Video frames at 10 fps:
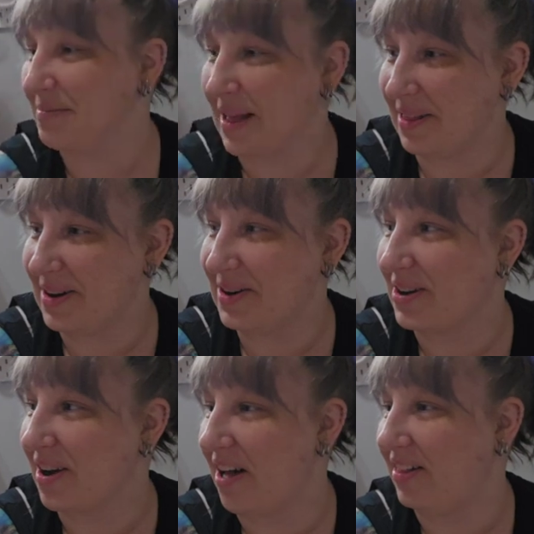bell on her
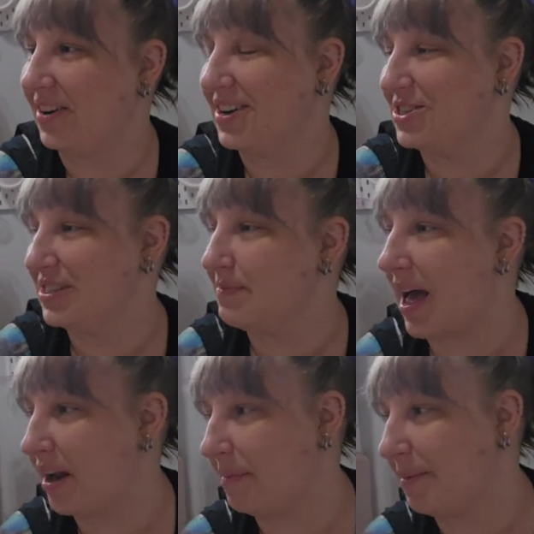collar, and she's
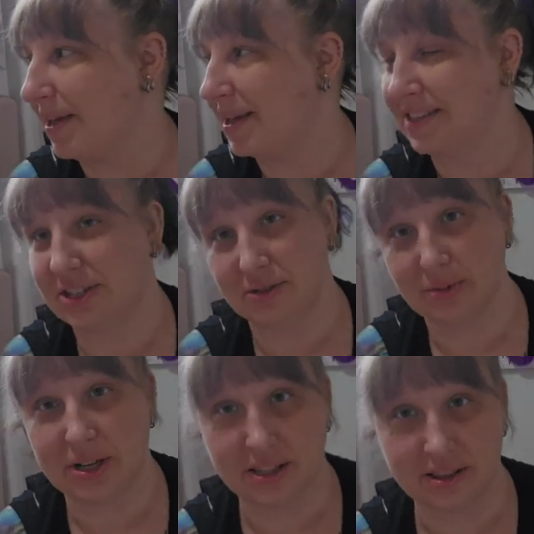mad at me because I
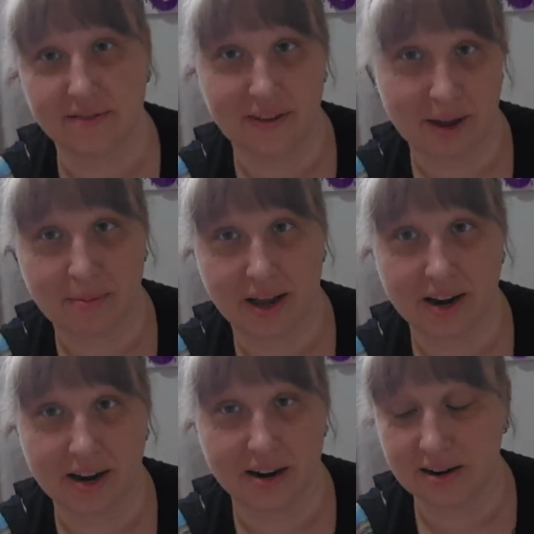put the
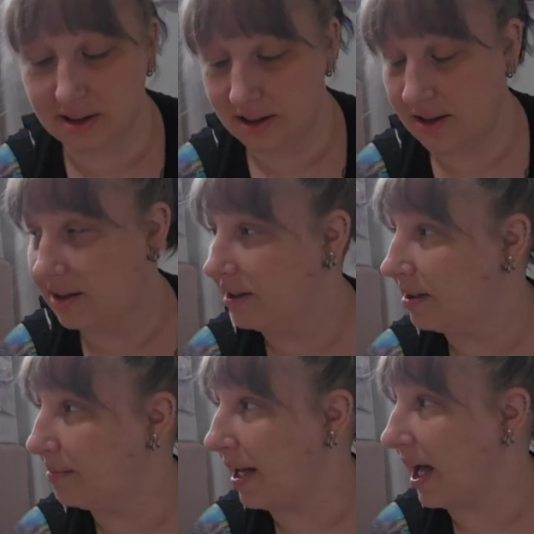vampire
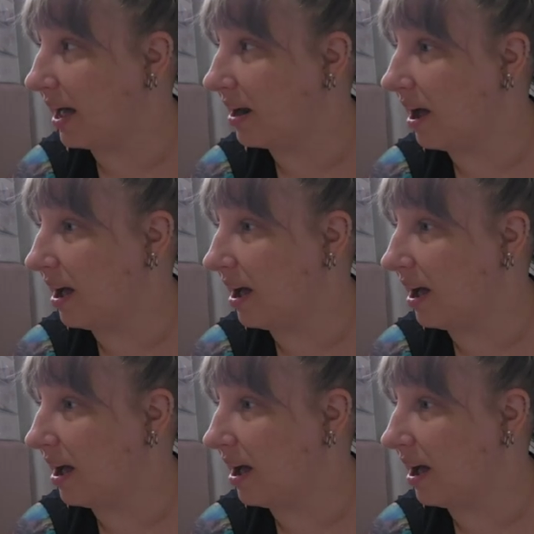bat